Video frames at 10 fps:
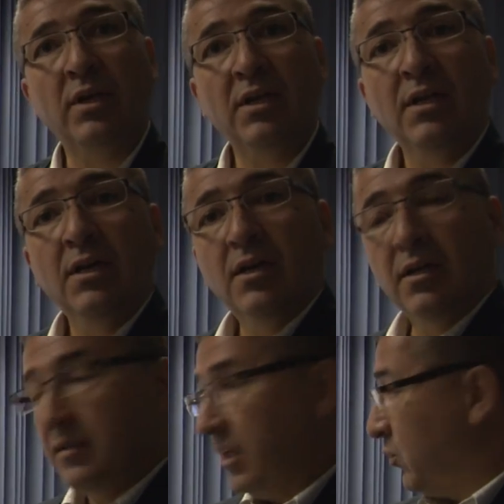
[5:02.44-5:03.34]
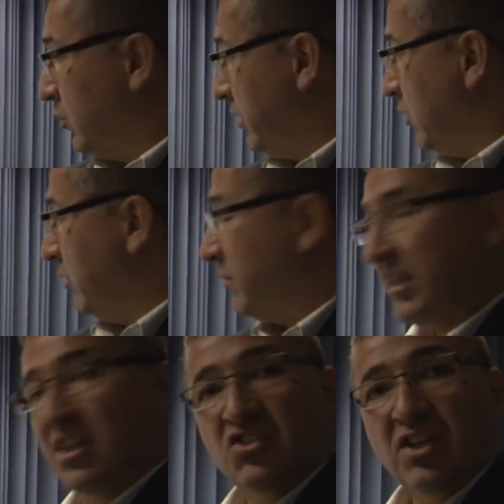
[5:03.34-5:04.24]
will
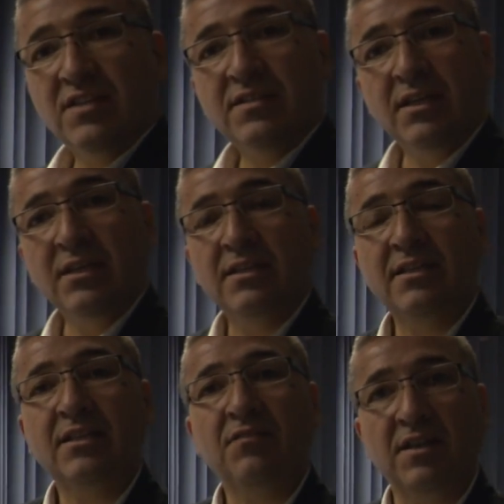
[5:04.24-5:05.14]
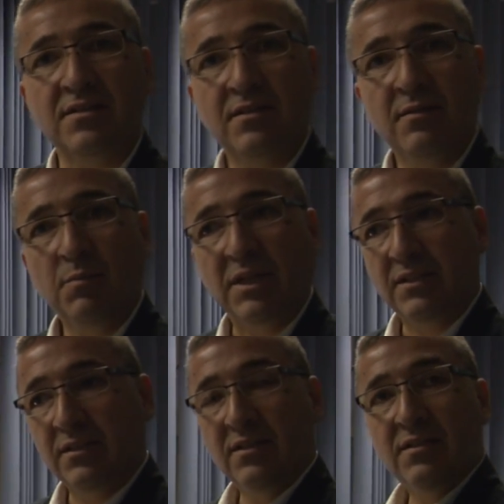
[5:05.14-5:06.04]
make the checks in the database. But
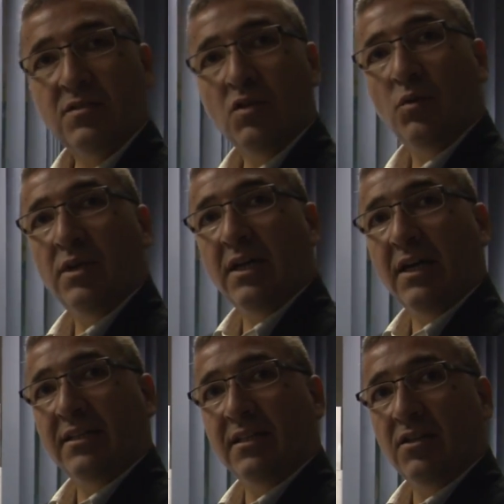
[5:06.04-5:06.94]
this is only at the